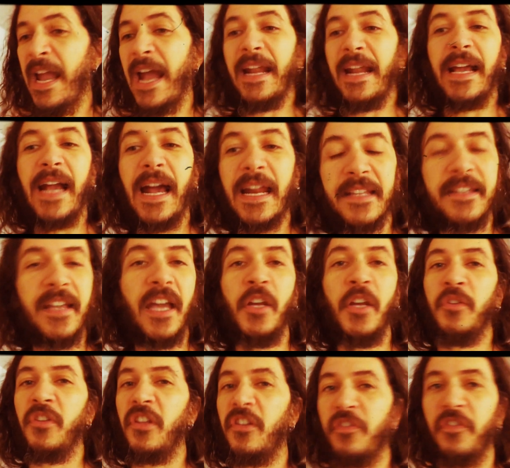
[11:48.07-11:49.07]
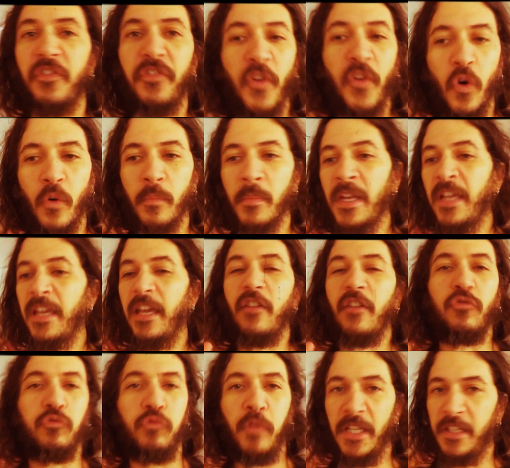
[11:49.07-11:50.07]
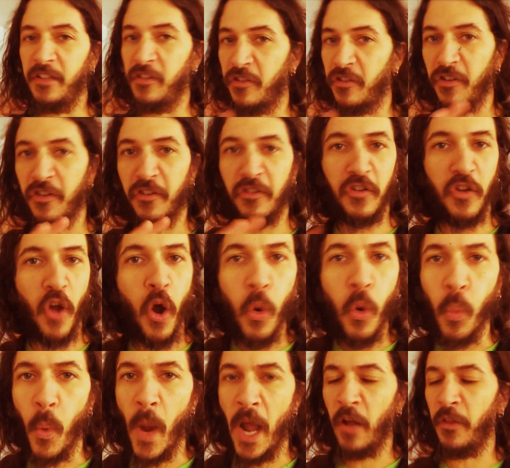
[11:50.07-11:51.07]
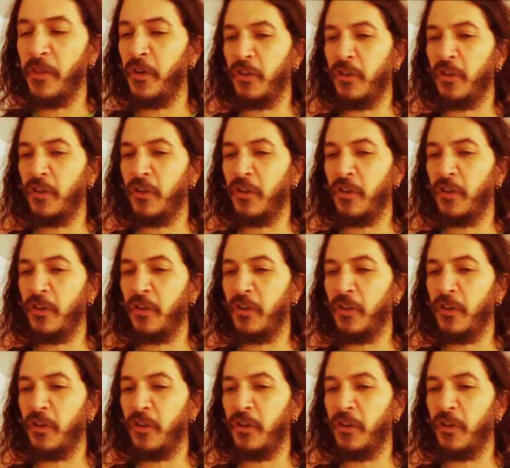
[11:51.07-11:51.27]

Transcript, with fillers: And I gotta tell you, this film is written so so well.